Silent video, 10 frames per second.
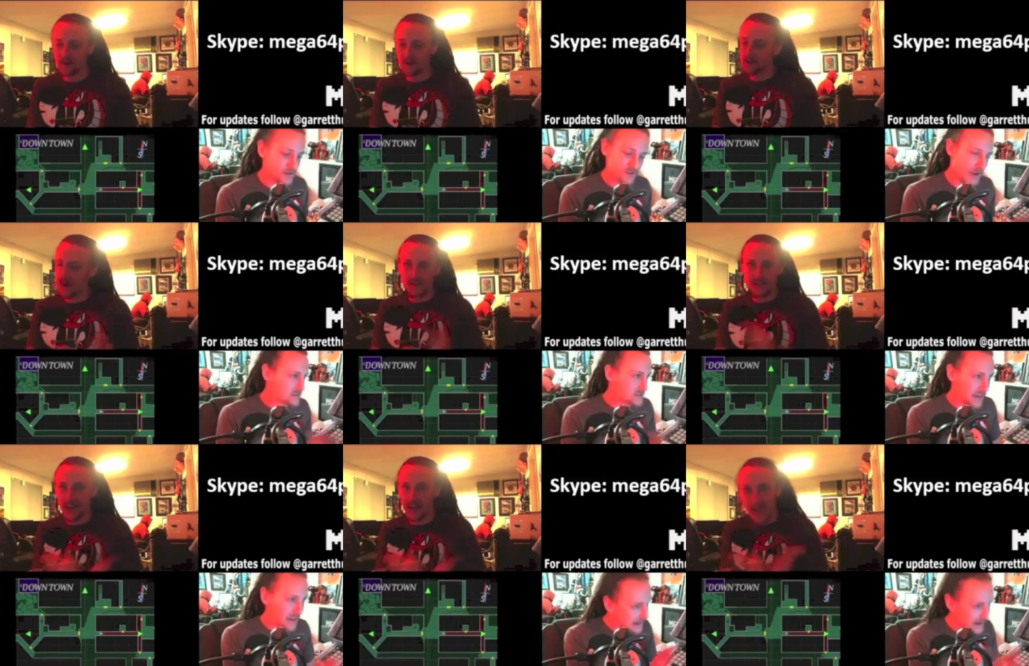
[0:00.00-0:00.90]
Speaker 1: Travis
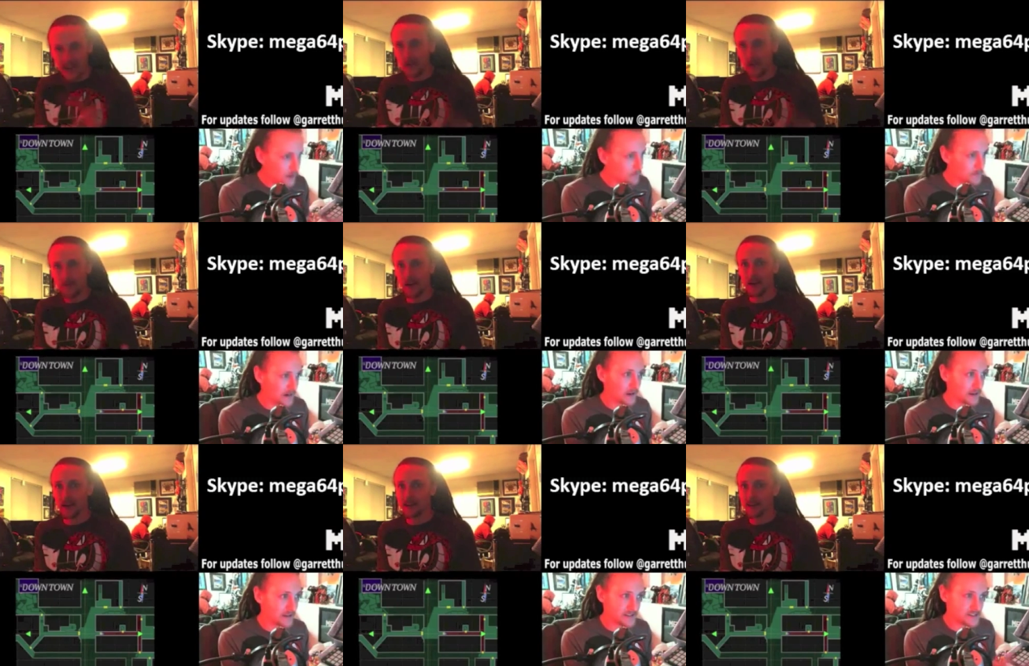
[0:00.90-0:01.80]
can't help you.
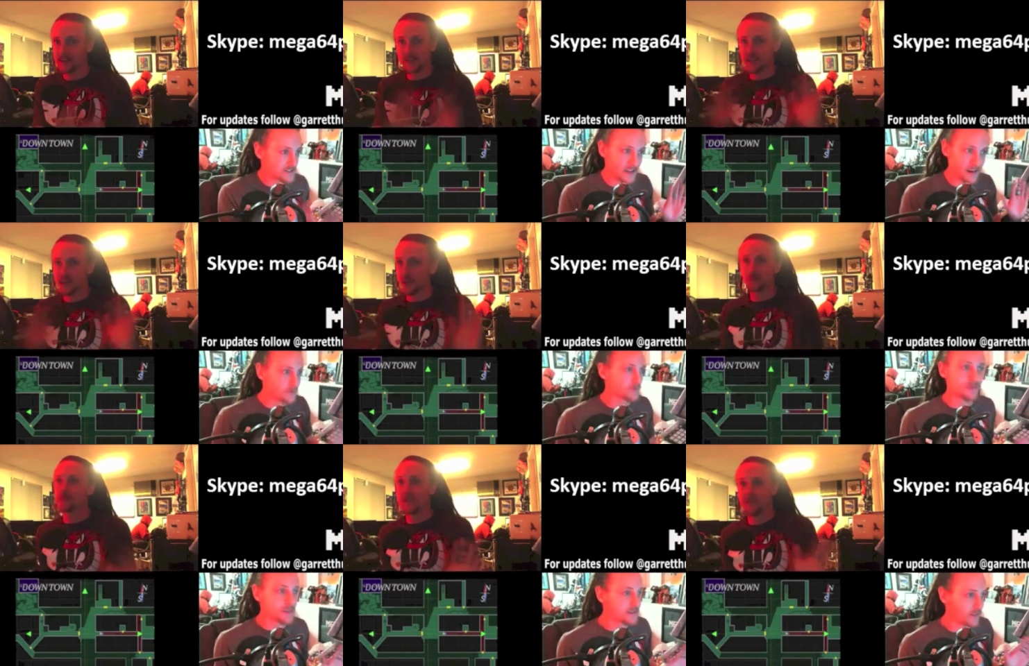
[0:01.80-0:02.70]
It's just they don't
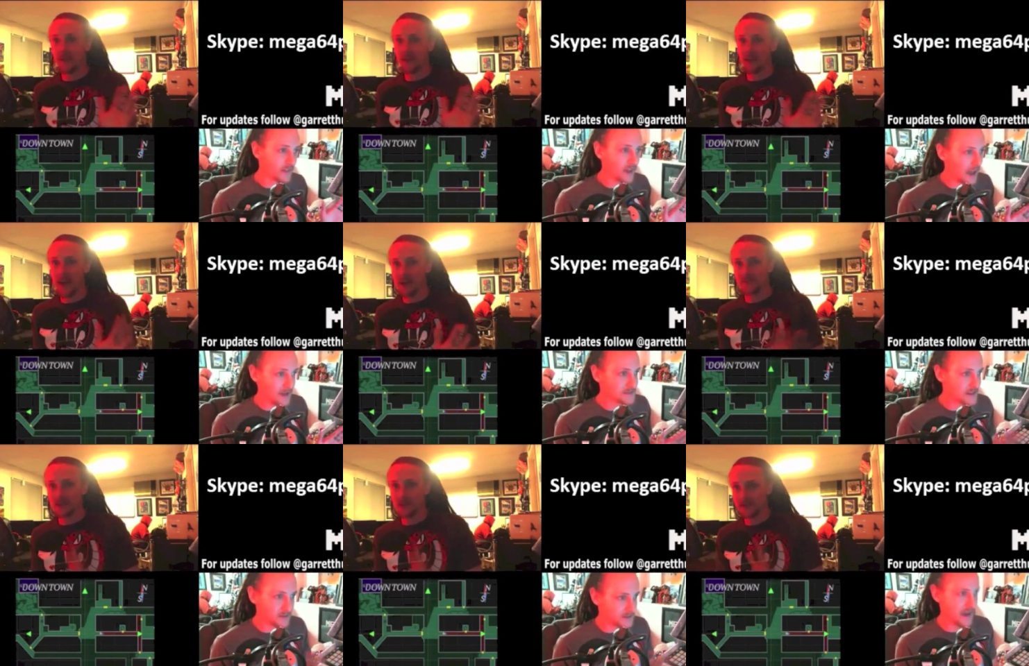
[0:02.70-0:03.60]
refund the
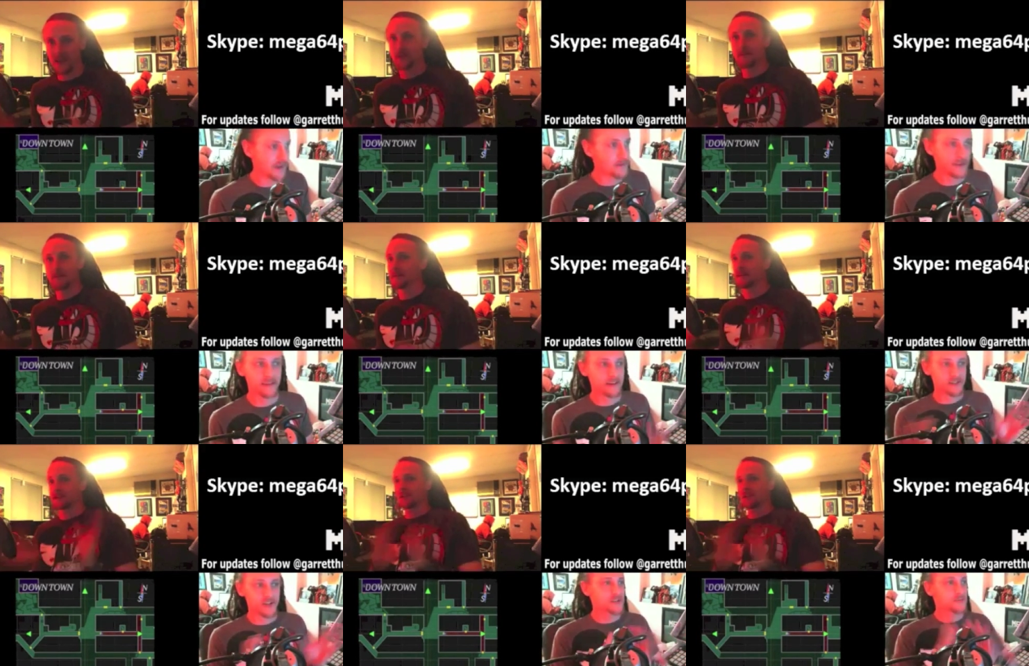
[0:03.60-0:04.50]
games. They don't take them in. The
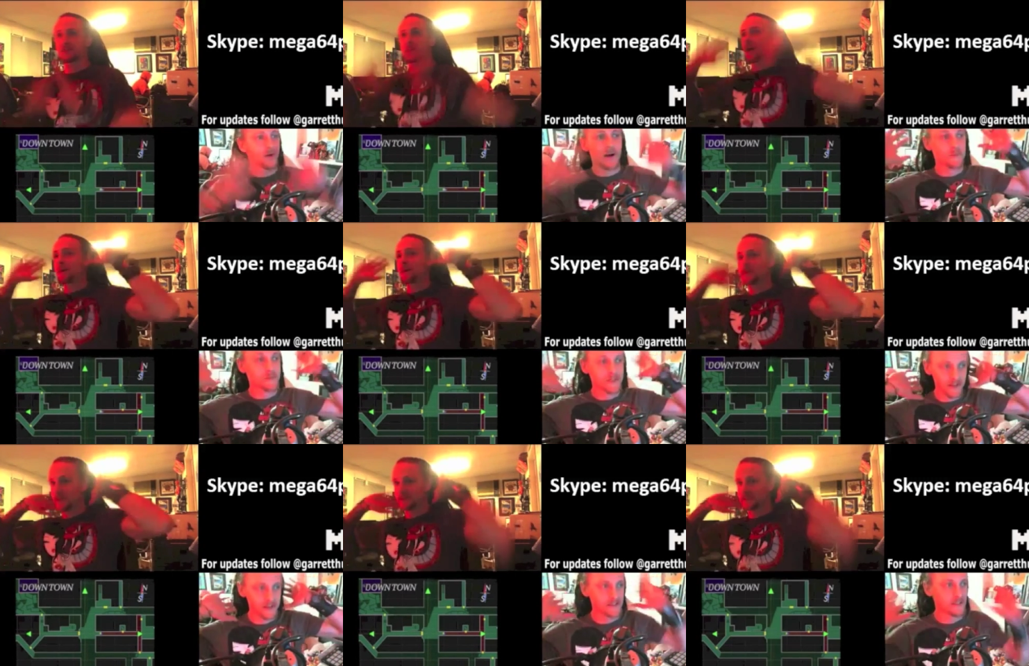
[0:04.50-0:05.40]
exchange program
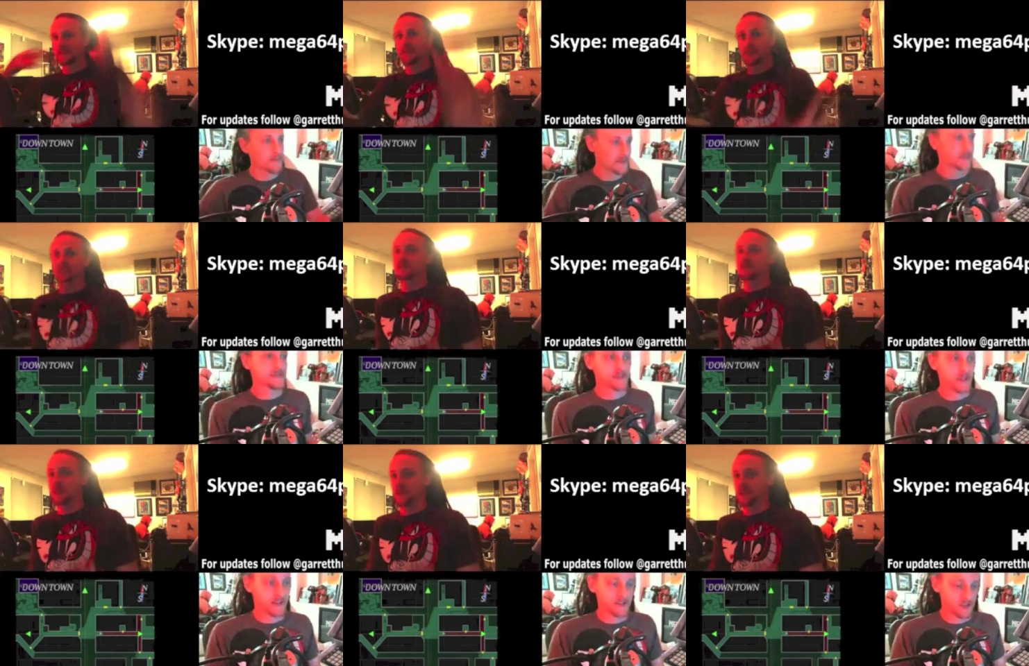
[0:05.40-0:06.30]
is is limited to
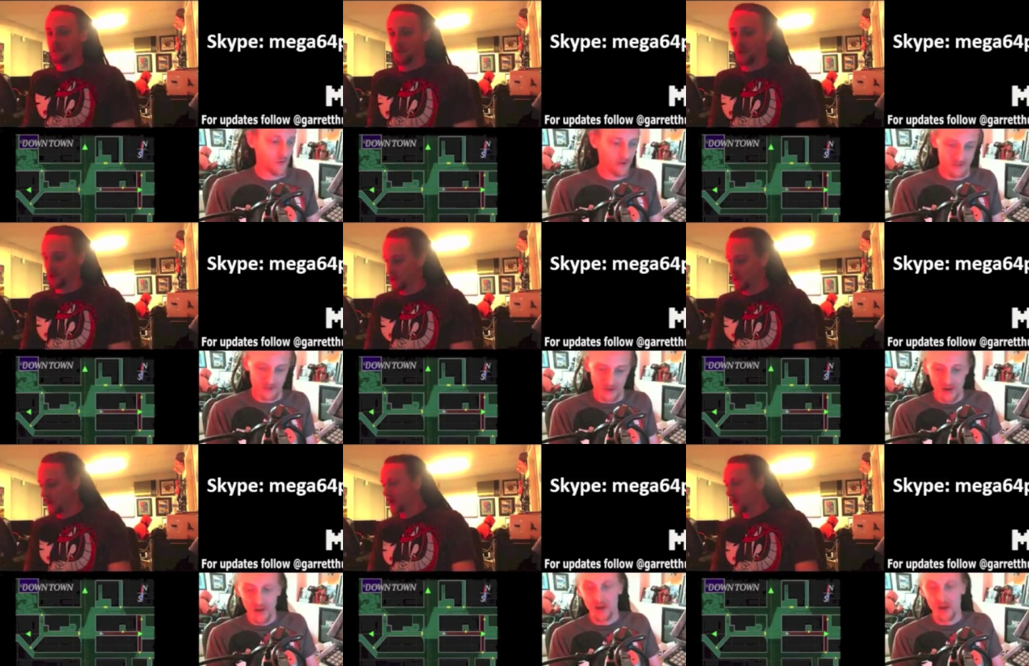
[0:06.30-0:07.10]
select stores.